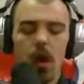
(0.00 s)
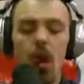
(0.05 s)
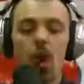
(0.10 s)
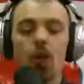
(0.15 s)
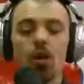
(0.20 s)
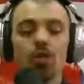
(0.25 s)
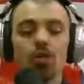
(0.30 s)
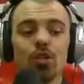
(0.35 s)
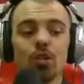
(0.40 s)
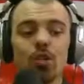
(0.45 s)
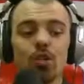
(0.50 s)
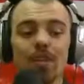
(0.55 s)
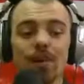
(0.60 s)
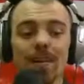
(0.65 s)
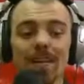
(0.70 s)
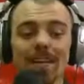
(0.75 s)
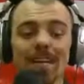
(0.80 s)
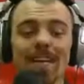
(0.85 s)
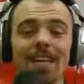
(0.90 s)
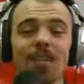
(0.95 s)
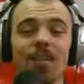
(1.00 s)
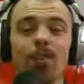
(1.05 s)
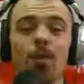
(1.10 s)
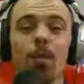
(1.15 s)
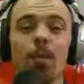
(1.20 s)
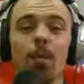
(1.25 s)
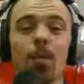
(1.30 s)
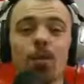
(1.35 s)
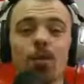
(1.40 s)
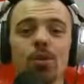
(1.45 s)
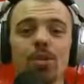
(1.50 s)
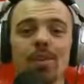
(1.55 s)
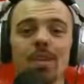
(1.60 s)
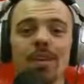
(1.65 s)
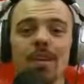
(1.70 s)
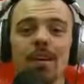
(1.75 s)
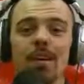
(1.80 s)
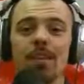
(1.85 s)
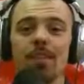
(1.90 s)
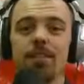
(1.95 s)
Also, again, you're
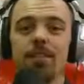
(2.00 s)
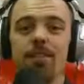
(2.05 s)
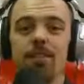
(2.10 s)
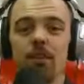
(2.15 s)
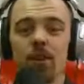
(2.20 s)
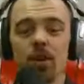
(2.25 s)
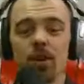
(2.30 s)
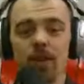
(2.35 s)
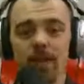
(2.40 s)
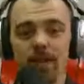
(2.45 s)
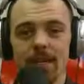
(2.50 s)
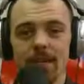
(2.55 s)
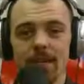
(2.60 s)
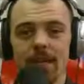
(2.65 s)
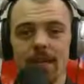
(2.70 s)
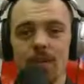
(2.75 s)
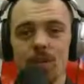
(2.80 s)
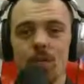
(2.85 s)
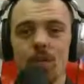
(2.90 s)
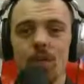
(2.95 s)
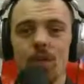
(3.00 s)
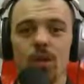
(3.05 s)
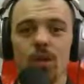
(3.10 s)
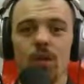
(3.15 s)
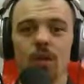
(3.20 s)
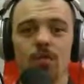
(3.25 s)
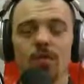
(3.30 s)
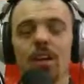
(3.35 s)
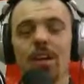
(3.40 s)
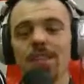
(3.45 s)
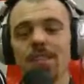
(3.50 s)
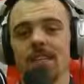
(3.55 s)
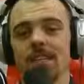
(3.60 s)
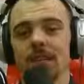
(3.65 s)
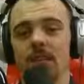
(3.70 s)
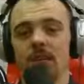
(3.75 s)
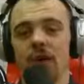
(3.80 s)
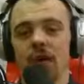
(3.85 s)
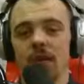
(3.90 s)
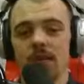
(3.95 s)
mercy of the market when you're
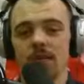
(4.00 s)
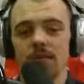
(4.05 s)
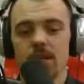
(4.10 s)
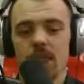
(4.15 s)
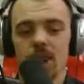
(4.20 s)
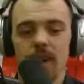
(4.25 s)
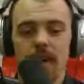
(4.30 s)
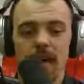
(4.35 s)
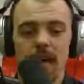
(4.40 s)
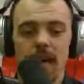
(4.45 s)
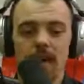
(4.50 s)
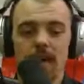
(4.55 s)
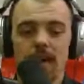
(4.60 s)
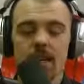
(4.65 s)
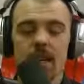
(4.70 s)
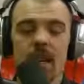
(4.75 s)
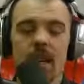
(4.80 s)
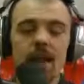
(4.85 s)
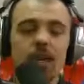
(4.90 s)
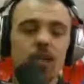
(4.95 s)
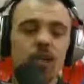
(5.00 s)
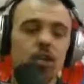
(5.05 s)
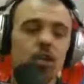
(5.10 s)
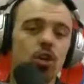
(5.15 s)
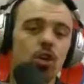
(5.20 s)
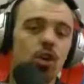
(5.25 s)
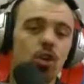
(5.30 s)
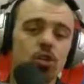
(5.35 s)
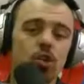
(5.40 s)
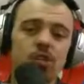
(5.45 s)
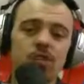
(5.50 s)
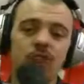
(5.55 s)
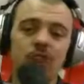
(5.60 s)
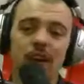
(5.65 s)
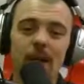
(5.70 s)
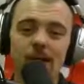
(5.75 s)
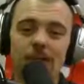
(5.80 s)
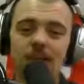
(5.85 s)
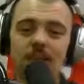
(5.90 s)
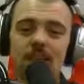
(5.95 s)
investing in bonds. And I encourage
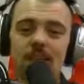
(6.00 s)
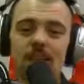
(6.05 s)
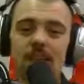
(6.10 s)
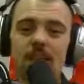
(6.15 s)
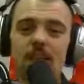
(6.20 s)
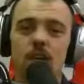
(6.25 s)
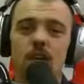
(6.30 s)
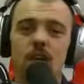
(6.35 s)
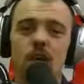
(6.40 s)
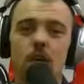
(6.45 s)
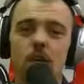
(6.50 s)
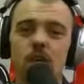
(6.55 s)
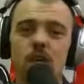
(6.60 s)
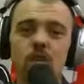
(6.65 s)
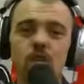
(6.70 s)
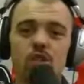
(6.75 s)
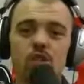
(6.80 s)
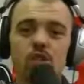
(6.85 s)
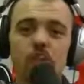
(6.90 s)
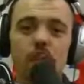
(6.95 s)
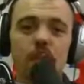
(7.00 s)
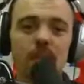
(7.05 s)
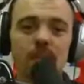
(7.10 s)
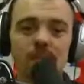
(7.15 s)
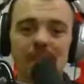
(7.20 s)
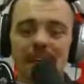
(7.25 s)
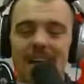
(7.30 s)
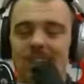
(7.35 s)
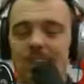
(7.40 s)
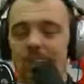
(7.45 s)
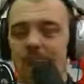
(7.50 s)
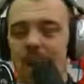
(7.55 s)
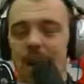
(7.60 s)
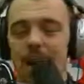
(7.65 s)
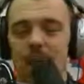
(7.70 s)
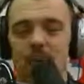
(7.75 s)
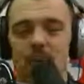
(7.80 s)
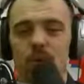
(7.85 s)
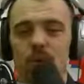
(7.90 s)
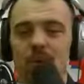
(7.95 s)
families to go to
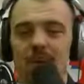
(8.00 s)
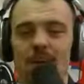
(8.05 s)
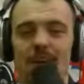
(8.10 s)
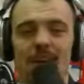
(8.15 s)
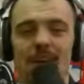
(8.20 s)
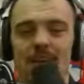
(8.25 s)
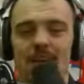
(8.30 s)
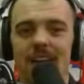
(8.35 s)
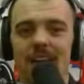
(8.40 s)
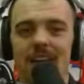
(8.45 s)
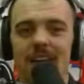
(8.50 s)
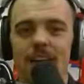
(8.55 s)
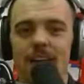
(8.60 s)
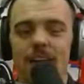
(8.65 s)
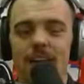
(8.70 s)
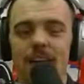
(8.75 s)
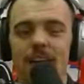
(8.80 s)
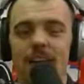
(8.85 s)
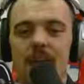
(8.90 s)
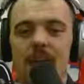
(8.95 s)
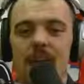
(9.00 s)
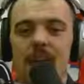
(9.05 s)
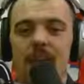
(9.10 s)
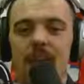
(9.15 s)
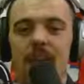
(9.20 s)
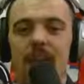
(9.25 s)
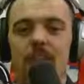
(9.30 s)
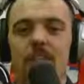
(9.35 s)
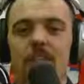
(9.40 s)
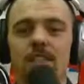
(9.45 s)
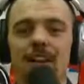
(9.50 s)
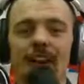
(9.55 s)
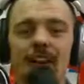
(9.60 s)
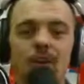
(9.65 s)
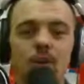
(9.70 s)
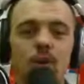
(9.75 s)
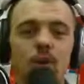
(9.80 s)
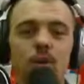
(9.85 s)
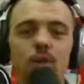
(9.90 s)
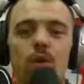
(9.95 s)
SWAN-Capital.com and
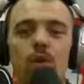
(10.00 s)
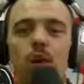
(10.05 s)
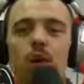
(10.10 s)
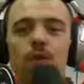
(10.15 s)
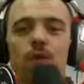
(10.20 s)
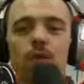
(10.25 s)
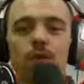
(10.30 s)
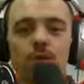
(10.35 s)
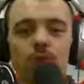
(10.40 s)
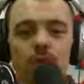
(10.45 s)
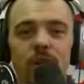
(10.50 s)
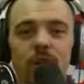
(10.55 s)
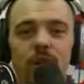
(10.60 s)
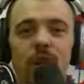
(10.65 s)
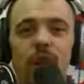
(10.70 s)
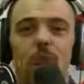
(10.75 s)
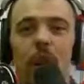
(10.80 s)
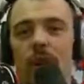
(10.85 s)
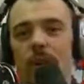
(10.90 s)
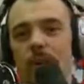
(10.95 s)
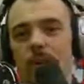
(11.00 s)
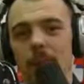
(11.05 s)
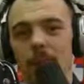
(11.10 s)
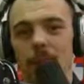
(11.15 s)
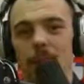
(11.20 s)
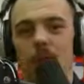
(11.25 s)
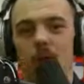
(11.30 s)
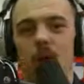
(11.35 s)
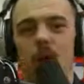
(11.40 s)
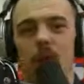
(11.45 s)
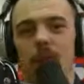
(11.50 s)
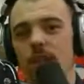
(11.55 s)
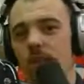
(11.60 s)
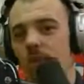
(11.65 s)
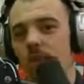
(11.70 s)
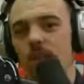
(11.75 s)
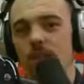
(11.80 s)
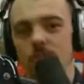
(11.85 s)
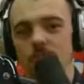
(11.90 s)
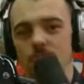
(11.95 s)
download our free white paper on the
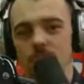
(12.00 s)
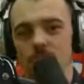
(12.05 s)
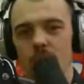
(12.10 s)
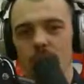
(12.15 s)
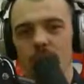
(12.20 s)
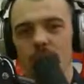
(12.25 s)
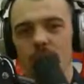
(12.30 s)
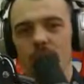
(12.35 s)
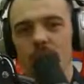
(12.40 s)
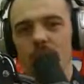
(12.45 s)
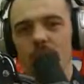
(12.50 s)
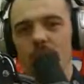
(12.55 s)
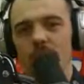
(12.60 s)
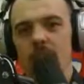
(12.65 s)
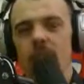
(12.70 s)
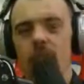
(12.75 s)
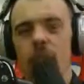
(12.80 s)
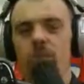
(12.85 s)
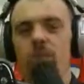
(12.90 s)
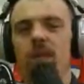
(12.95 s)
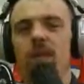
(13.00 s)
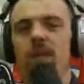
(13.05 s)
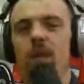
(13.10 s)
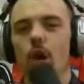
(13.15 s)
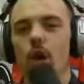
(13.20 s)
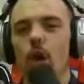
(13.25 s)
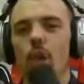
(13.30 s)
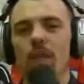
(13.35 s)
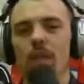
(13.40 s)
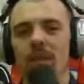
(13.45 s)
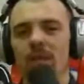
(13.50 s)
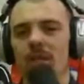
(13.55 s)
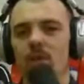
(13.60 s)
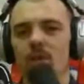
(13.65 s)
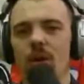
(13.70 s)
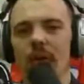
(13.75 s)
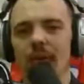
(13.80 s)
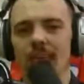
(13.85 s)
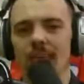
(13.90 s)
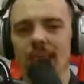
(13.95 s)
bond market. It'll really open
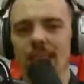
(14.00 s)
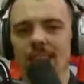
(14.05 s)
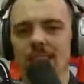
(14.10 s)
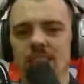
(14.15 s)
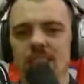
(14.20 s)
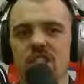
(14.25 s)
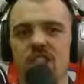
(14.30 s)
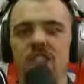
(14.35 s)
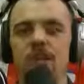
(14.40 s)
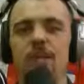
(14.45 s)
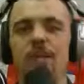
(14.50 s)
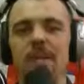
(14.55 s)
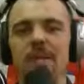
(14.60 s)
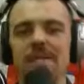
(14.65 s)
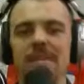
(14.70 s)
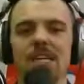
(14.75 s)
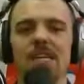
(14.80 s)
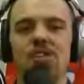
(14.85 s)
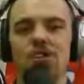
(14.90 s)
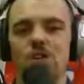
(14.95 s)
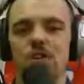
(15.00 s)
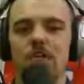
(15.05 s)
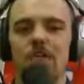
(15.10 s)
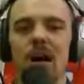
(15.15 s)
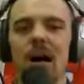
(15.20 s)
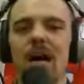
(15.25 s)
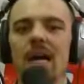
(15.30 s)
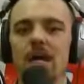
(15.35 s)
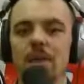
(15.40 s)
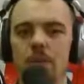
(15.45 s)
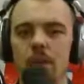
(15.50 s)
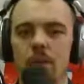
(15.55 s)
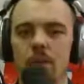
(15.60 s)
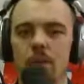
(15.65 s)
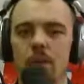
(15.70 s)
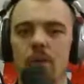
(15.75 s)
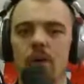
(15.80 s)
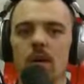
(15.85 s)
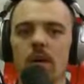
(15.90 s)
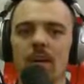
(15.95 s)
your eyes to the potential bond
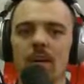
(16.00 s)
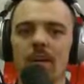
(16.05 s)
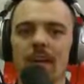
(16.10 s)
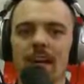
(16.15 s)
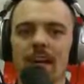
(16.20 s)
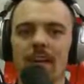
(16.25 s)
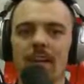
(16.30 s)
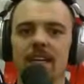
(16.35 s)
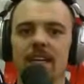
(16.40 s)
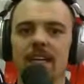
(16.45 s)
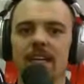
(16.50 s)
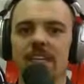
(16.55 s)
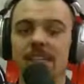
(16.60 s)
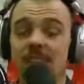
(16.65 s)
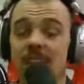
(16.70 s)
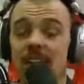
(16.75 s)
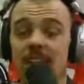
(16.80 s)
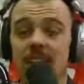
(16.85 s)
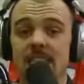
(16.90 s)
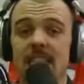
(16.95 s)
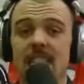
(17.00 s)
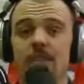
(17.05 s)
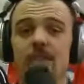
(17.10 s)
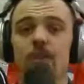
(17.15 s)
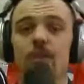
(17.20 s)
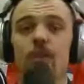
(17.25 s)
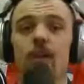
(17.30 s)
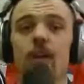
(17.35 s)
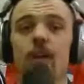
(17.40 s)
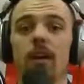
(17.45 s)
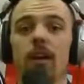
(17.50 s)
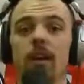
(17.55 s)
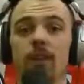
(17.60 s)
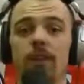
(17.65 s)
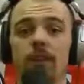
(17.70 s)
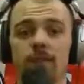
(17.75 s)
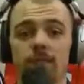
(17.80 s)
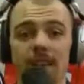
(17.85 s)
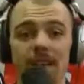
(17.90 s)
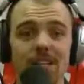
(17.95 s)
bubble that could exist for
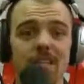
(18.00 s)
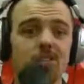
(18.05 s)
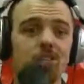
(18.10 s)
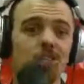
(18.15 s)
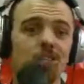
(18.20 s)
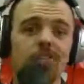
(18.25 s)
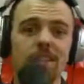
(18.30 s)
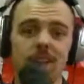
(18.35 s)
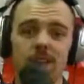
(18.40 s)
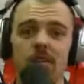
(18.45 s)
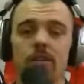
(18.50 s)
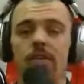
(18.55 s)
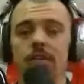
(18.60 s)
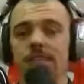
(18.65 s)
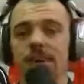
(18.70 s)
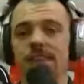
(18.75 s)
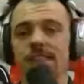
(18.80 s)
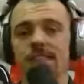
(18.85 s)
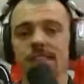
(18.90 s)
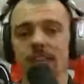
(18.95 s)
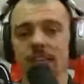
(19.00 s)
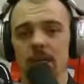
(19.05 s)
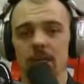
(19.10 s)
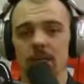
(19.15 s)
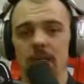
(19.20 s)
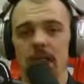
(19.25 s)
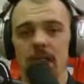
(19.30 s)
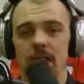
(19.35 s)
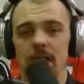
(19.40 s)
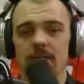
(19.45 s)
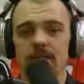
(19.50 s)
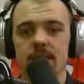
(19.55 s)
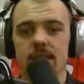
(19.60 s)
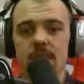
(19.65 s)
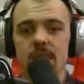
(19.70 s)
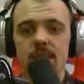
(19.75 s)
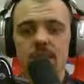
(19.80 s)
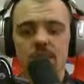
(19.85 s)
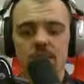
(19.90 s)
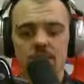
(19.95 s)
investors that are investing in bonds.
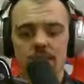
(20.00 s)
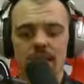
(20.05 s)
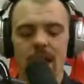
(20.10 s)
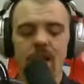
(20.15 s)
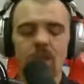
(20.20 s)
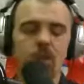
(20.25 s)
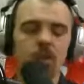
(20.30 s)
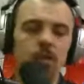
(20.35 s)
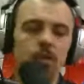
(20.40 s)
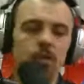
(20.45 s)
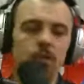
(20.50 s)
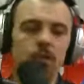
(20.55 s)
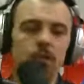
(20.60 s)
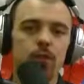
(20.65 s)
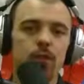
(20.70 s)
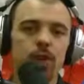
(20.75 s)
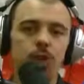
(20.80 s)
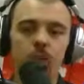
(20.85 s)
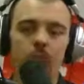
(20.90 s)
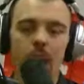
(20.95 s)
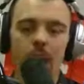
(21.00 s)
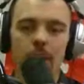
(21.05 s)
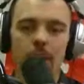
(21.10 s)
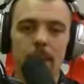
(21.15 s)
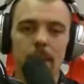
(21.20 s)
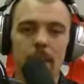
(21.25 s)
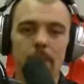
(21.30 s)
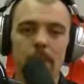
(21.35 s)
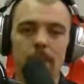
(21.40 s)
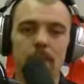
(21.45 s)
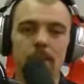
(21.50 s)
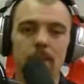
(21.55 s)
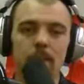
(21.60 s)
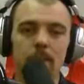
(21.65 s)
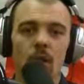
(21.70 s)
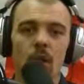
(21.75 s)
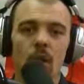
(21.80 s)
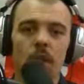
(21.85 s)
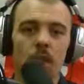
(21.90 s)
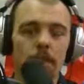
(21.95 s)
So download our free white paper
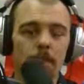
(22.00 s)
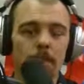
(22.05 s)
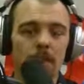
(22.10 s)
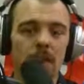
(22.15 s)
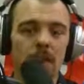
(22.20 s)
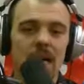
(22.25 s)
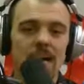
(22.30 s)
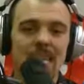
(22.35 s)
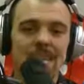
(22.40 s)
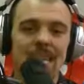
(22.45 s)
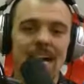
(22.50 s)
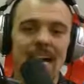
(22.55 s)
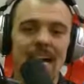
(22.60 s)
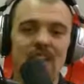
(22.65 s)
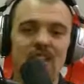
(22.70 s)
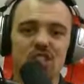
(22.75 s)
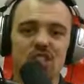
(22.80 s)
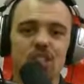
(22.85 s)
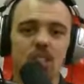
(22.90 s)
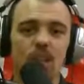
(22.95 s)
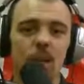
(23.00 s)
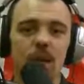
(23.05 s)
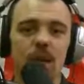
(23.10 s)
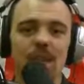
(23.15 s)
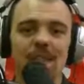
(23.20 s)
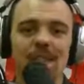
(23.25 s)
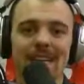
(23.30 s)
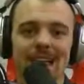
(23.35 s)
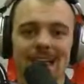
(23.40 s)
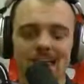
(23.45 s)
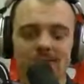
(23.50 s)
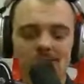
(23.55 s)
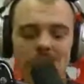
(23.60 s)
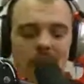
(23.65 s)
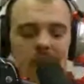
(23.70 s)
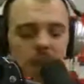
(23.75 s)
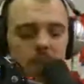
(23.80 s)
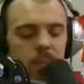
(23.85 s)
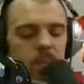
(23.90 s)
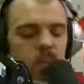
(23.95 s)
on bonds at
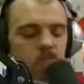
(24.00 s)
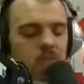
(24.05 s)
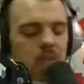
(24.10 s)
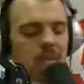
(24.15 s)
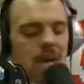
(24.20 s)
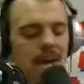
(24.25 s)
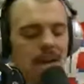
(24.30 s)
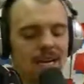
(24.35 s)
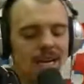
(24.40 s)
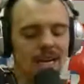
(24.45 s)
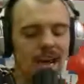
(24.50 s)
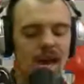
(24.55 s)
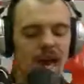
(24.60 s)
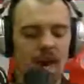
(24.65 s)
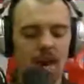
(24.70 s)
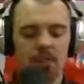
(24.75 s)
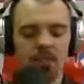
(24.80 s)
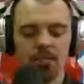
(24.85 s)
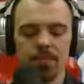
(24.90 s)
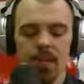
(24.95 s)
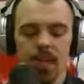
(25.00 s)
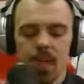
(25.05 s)
SWAN-Capital.com.